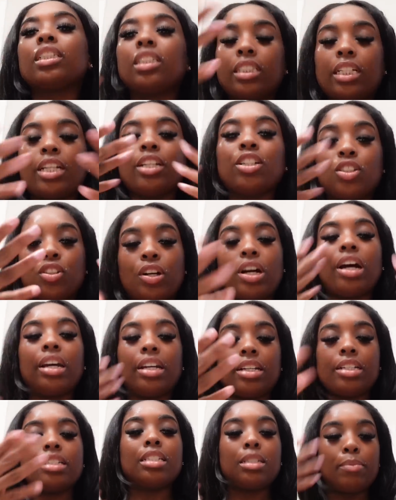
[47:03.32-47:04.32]
just like dry
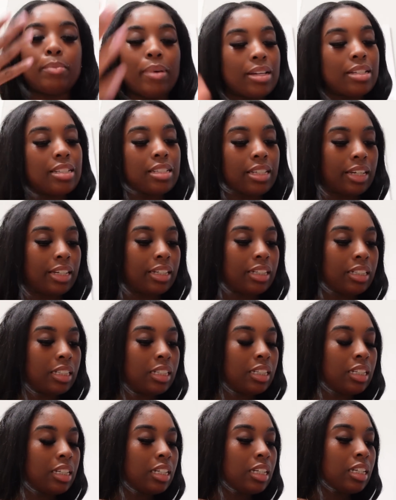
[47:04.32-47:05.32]
into my
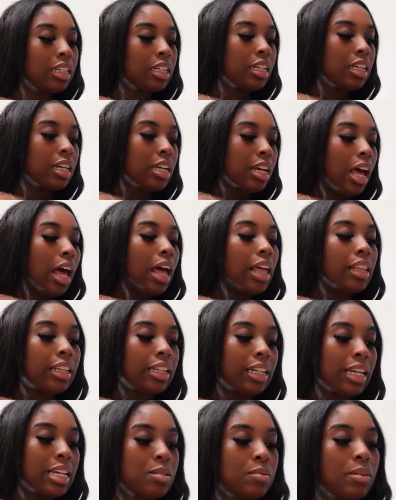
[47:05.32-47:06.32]
skin. And
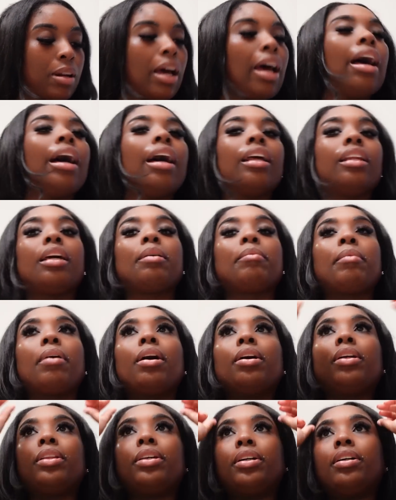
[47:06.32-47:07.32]
then that's when I add like
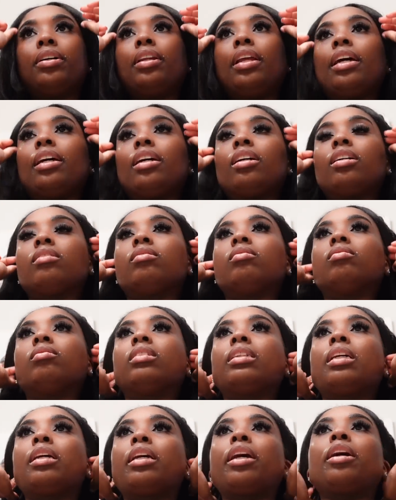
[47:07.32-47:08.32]
my other like
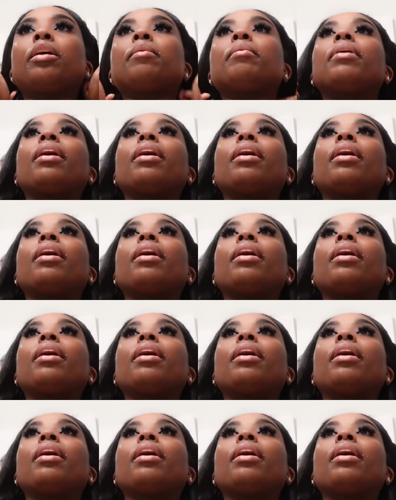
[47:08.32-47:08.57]
skincare